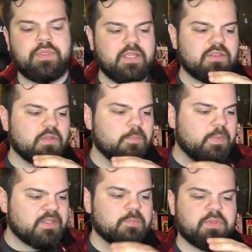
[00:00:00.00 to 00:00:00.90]
think the
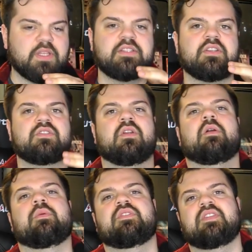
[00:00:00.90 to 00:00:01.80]
best place to
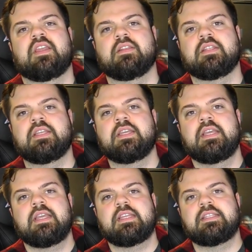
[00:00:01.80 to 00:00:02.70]
start with Stan Lee
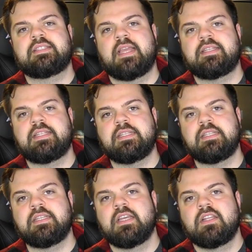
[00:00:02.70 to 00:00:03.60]
is that
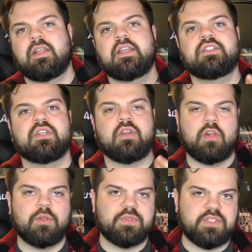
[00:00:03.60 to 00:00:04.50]
he likes to
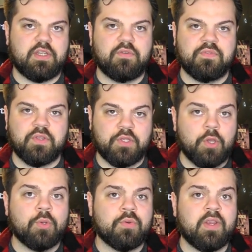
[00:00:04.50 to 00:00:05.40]
call himself the
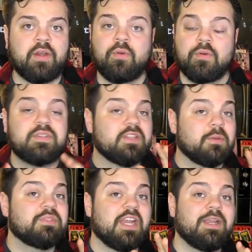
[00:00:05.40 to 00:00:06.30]
co-creator, or
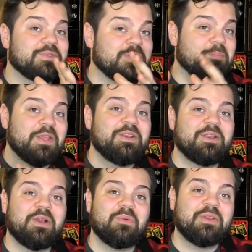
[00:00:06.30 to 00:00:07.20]
sometimes,
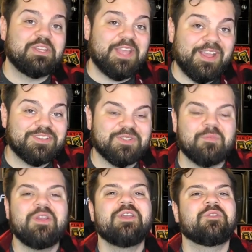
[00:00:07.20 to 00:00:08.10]
depending on when you catch
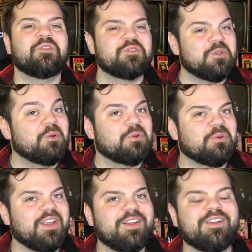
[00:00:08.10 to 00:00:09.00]
him, the sole
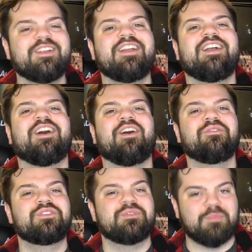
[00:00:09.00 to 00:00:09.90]
creator
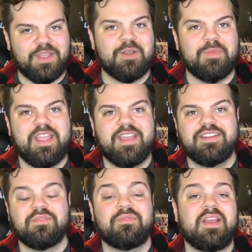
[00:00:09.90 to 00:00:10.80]
of Spider-Man.
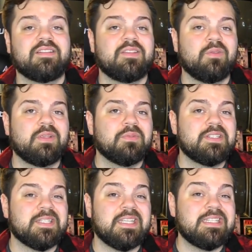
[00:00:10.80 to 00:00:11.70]
In fact, the only
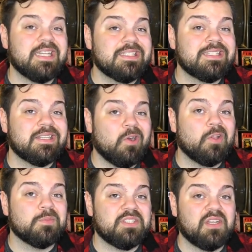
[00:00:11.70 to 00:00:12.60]
reason he doesn't call
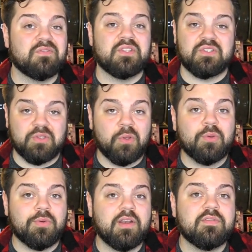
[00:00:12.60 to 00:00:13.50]
himself the sole
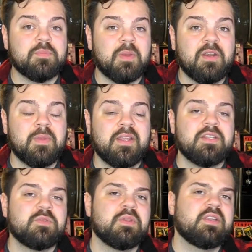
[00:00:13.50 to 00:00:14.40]
creator of Spider-Man
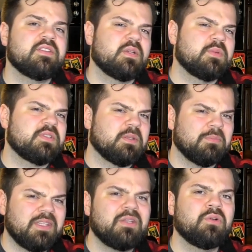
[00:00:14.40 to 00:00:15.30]
is because there was
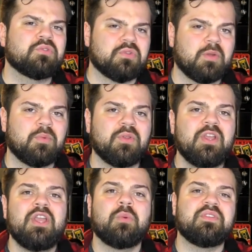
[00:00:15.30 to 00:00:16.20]
some legal trouble
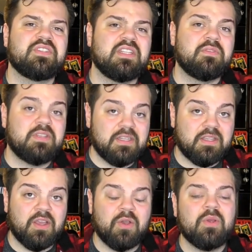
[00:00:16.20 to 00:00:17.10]
with Steve
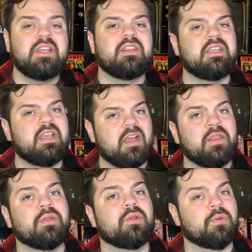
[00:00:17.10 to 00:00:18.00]
Ditko, the
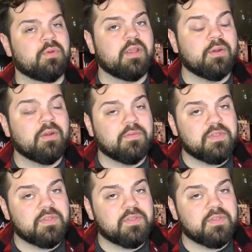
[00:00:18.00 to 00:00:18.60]
other creator of